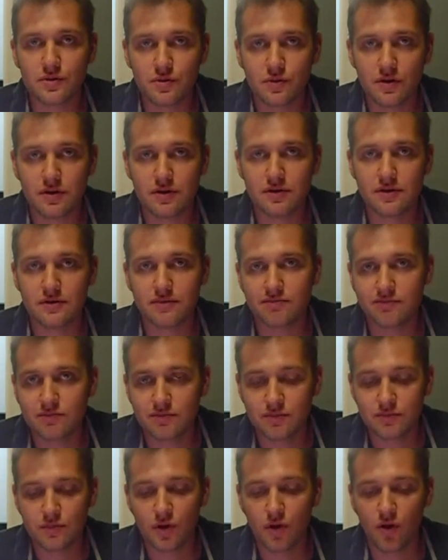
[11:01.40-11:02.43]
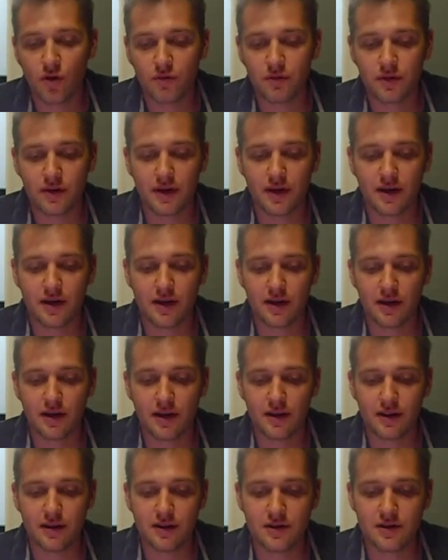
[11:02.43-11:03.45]
it's worth, hopefully
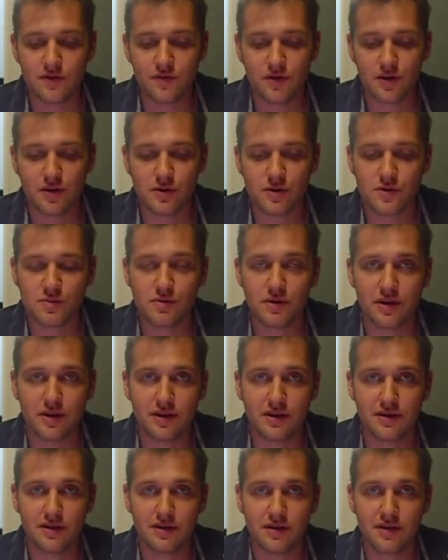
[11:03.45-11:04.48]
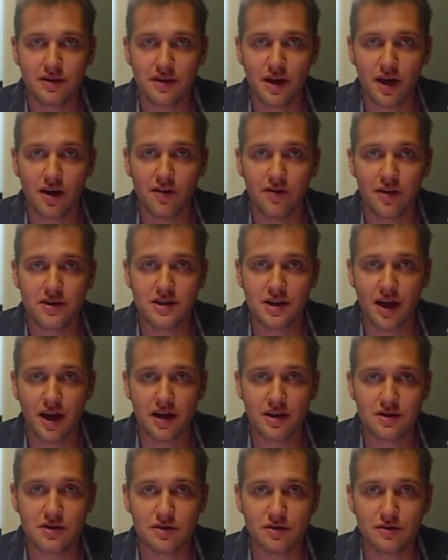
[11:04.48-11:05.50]
this video has been kind of
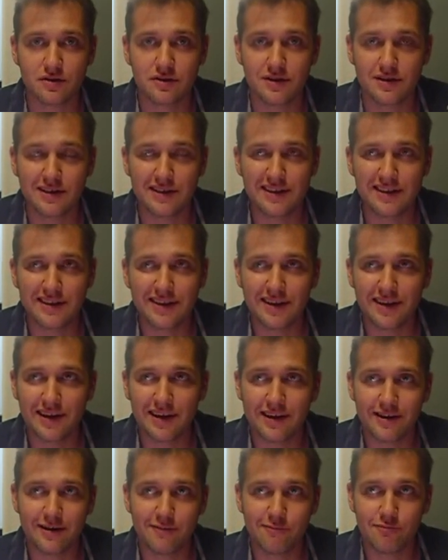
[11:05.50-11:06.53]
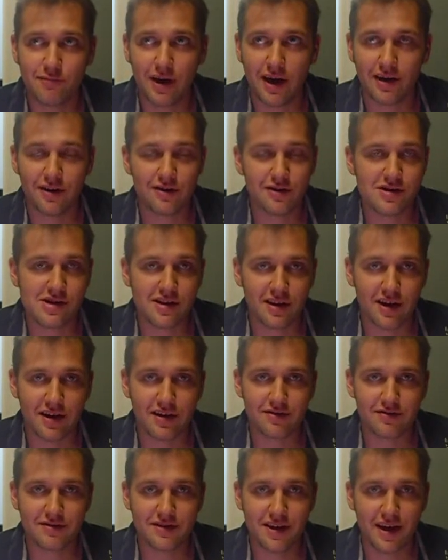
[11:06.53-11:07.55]
educational. I know there's a
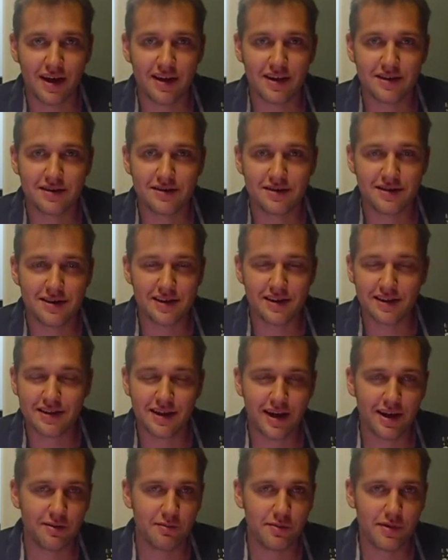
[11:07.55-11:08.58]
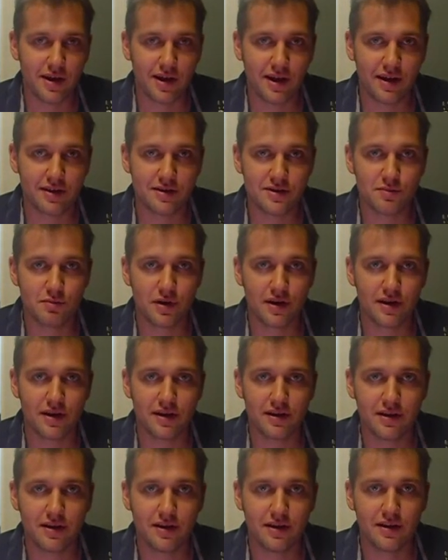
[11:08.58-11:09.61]
lot of science-y type things, but,
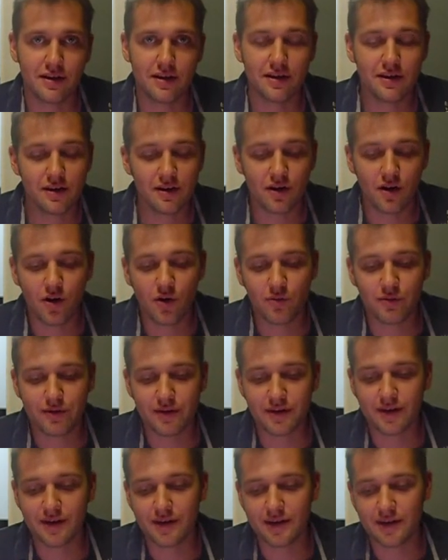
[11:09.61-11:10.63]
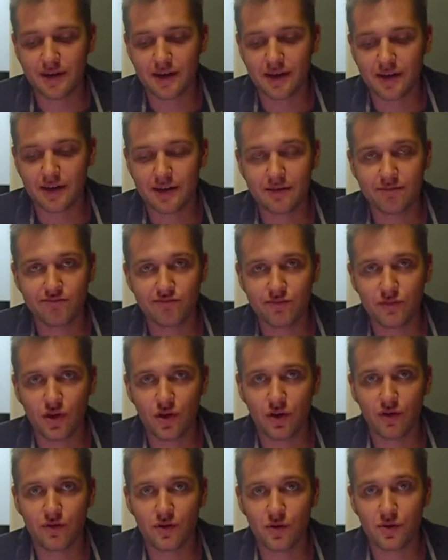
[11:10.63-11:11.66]
you know, hopefully, you
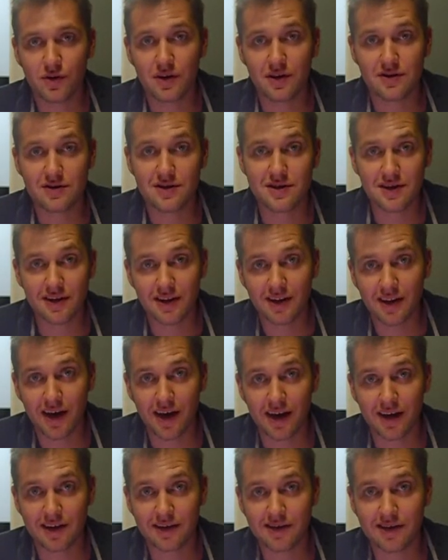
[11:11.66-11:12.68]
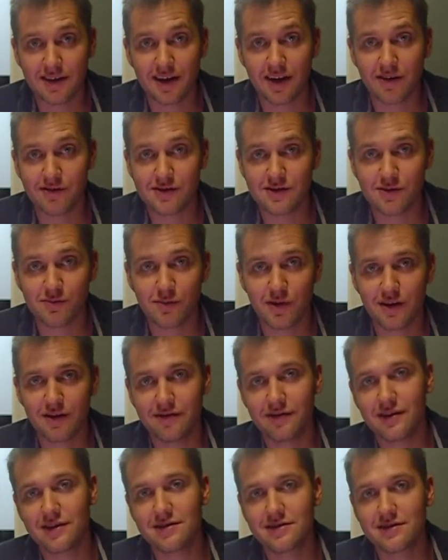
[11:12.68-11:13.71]
know, if you were interested in that, it gave you some
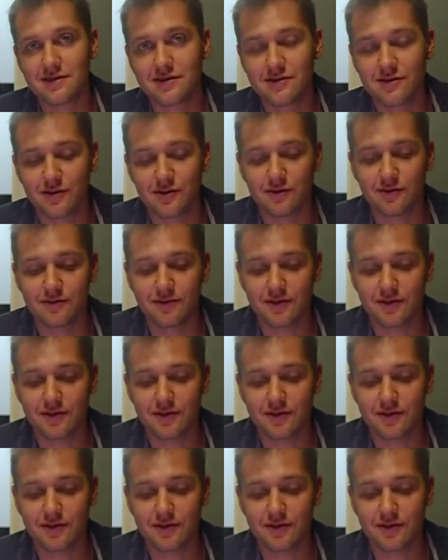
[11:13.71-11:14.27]
benefits. So,